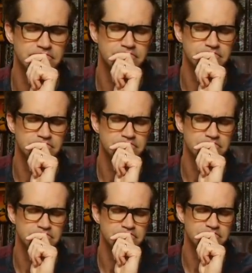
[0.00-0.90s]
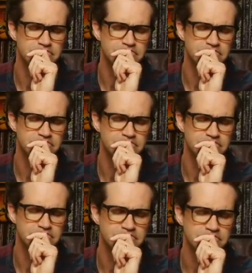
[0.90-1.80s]

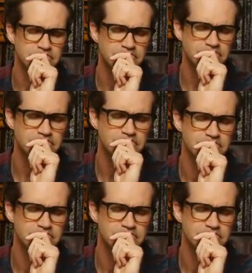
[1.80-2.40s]
(not speaking)